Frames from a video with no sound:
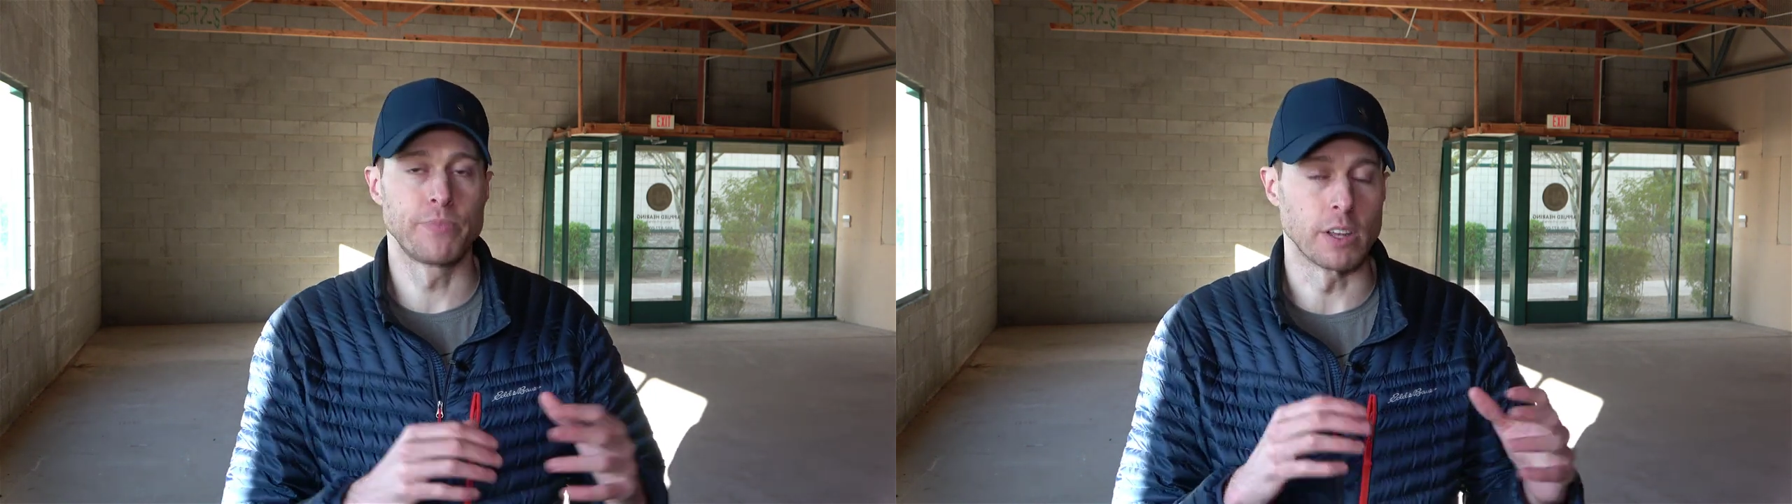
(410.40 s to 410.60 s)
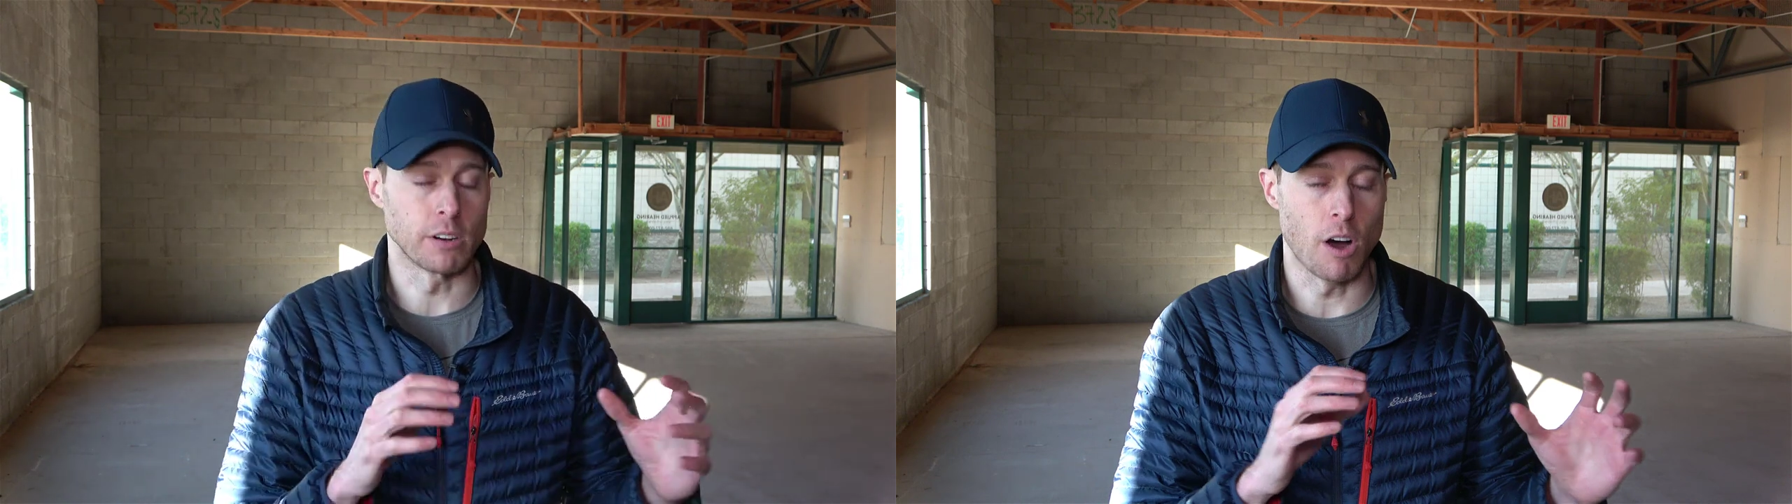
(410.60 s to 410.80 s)

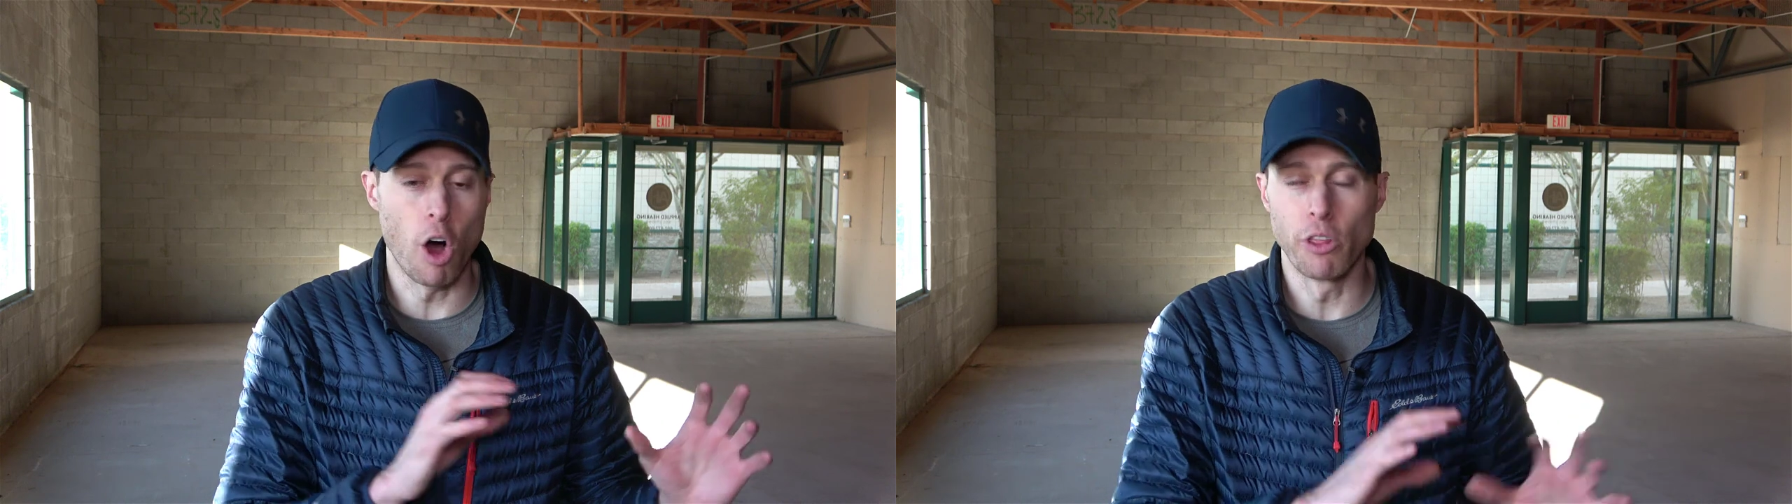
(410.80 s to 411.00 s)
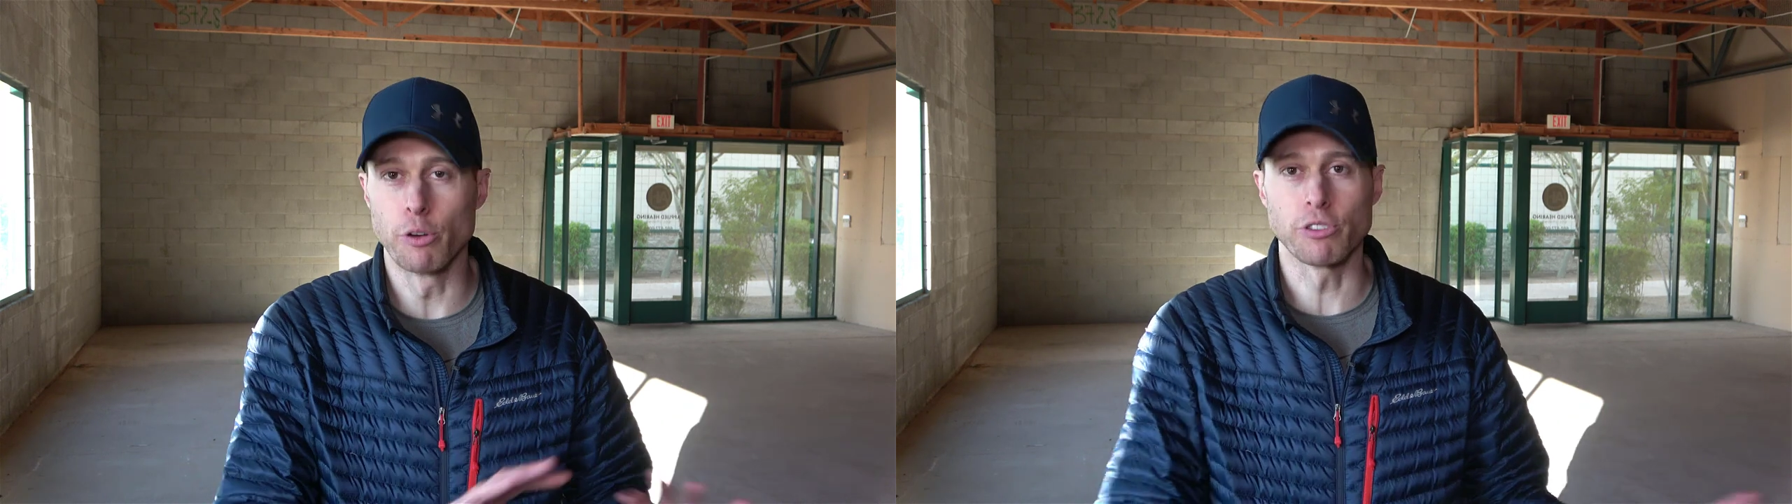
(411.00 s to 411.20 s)
you know
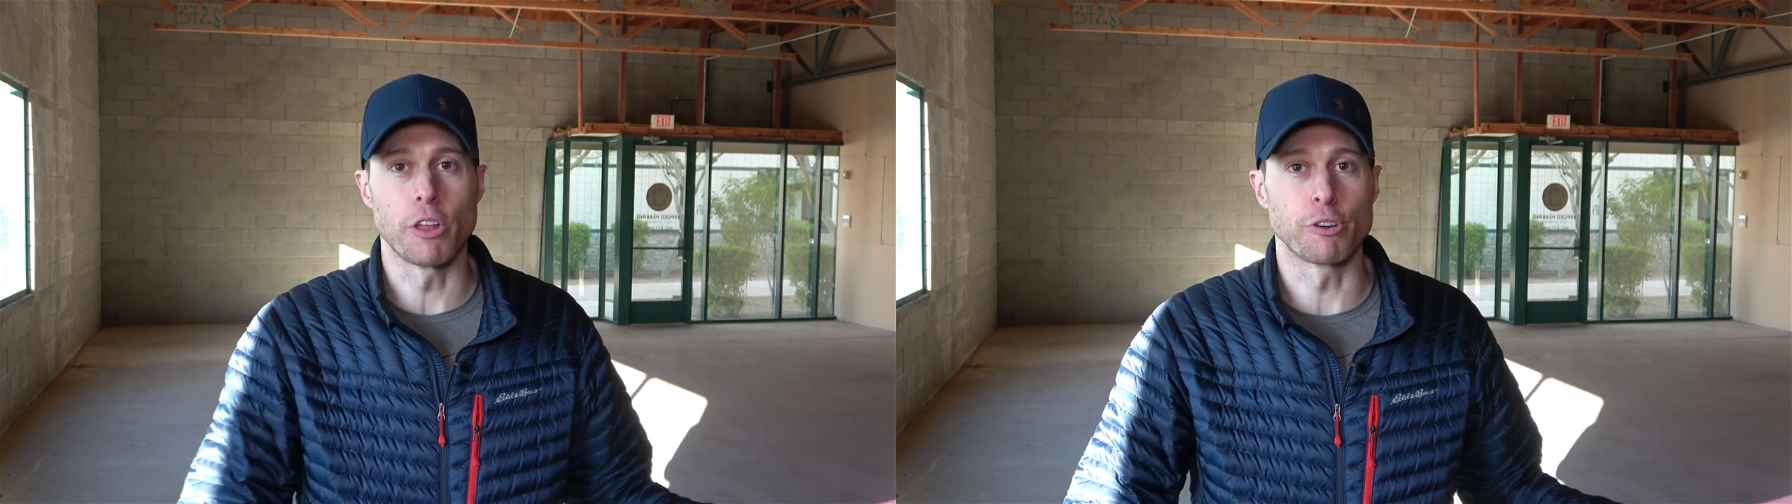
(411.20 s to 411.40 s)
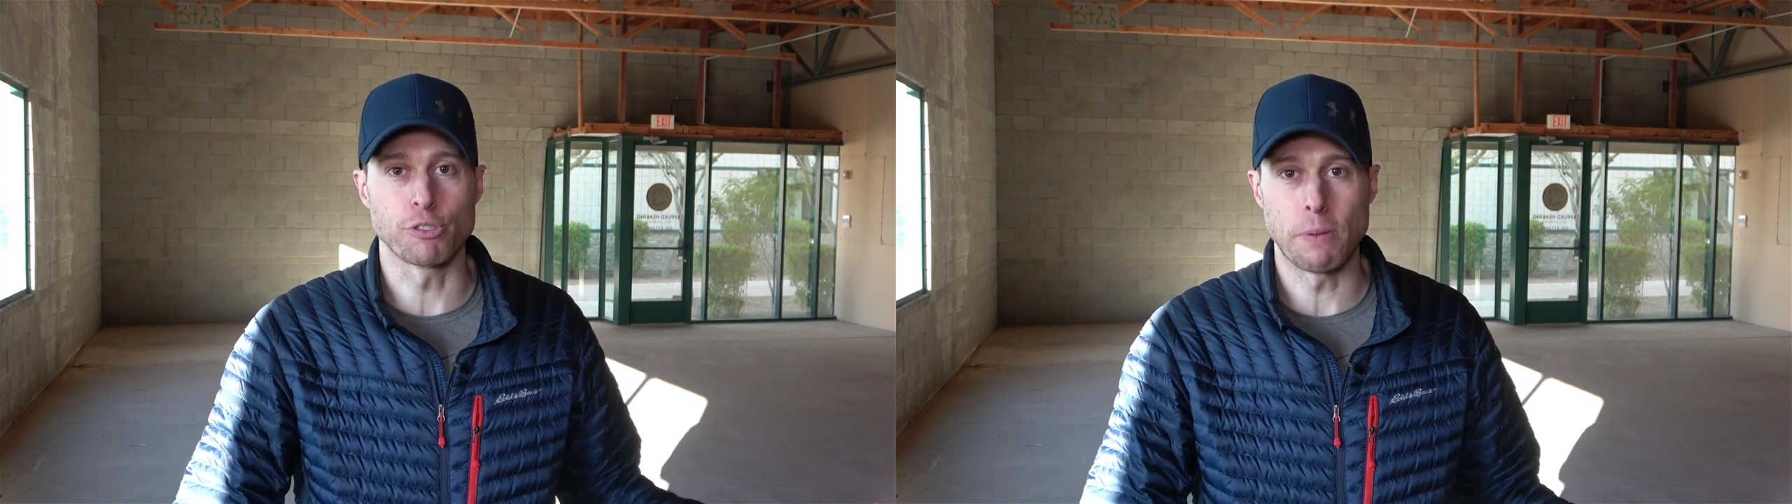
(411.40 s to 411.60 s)
all
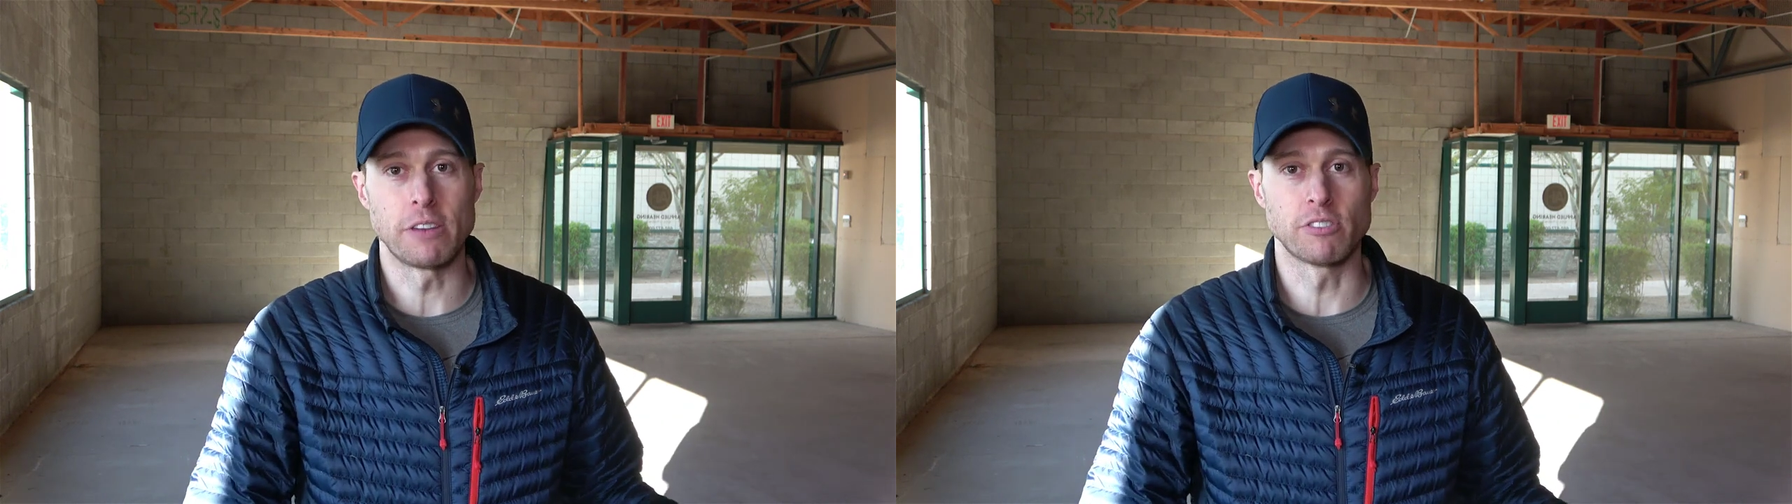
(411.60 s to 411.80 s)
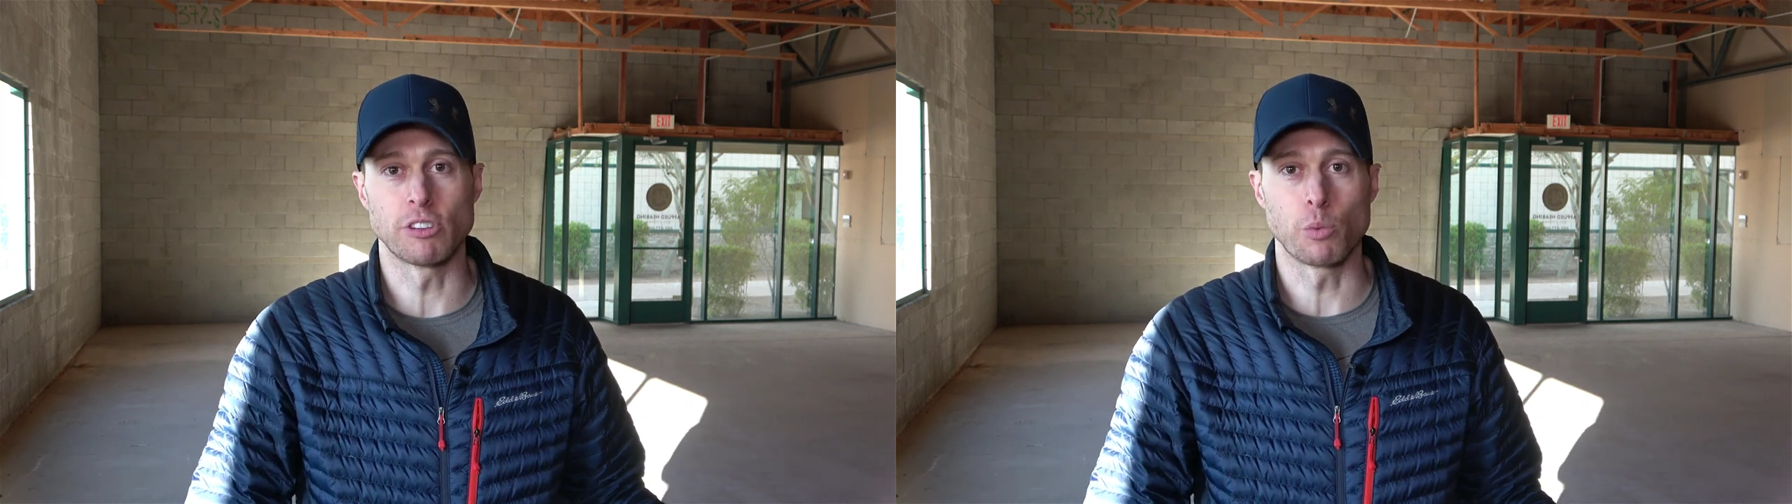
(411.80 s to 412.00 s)
those other
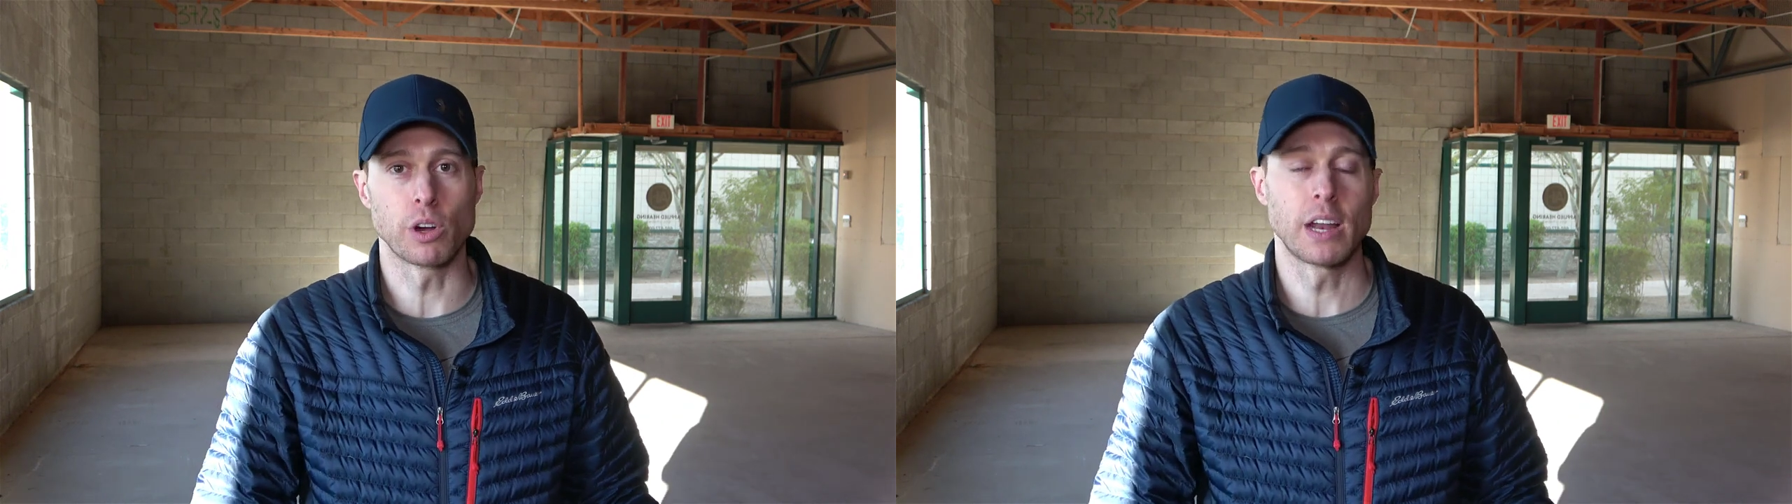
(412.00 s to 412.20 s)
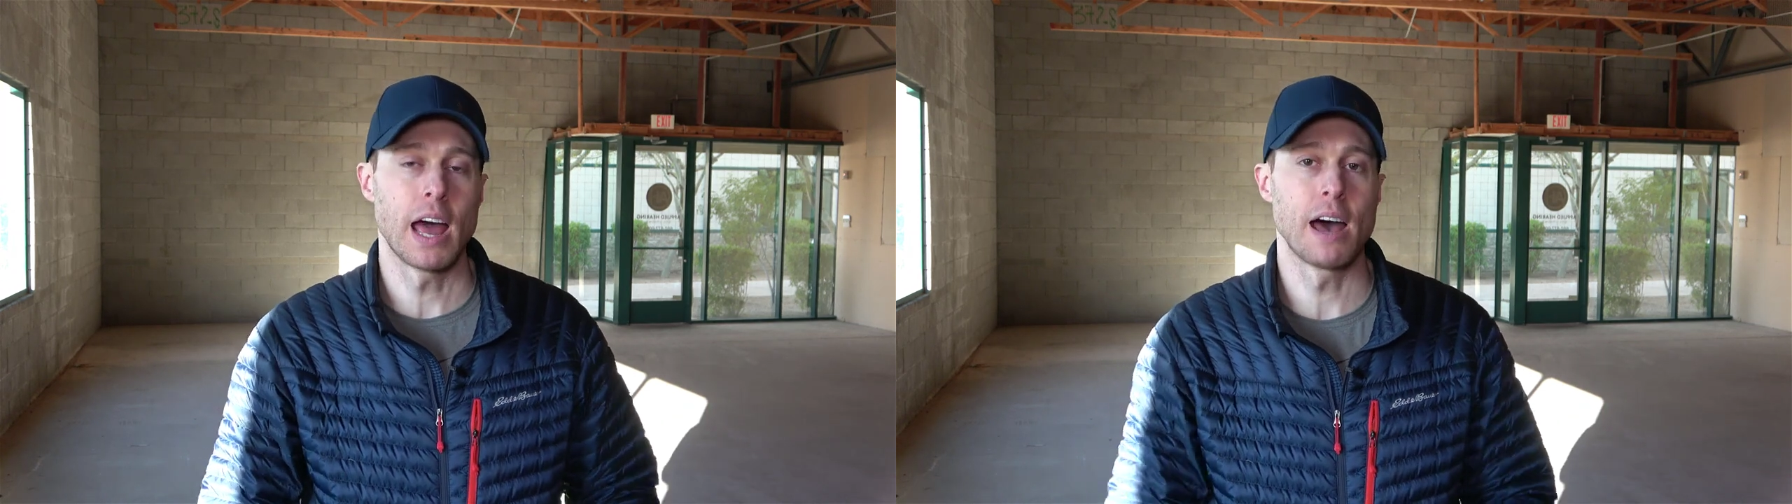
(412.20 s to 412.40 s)
spaces
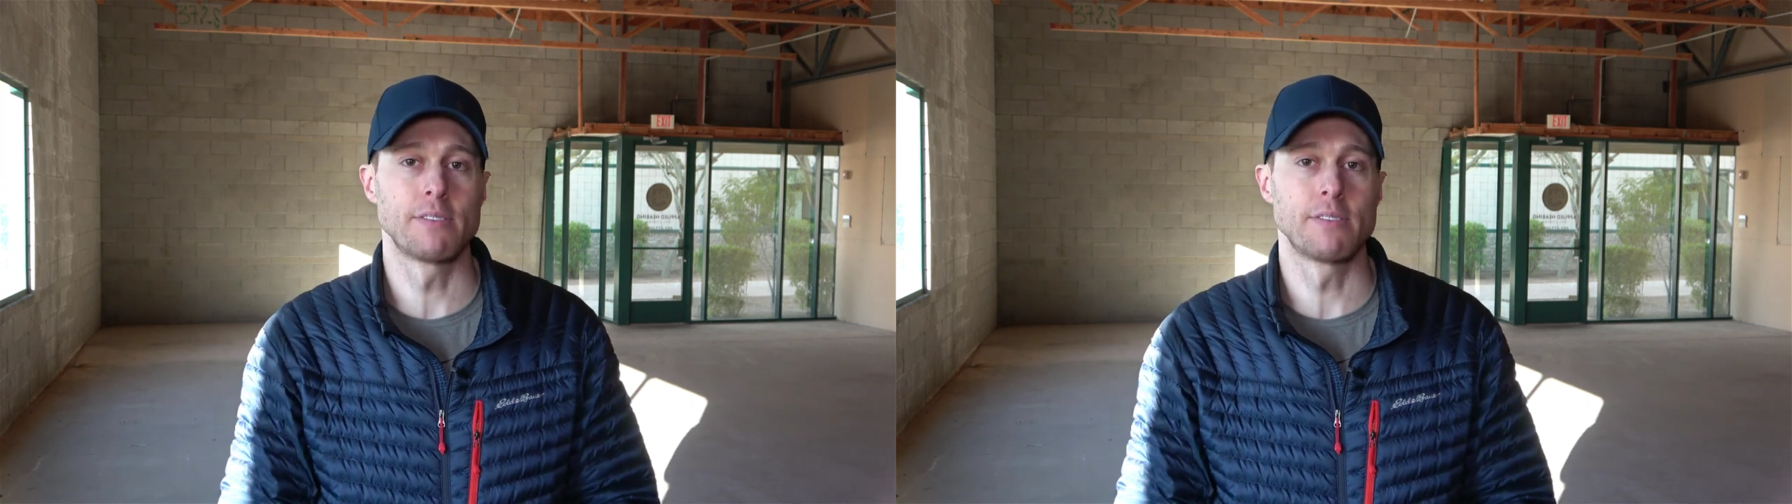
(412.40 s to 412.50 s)
that we're going to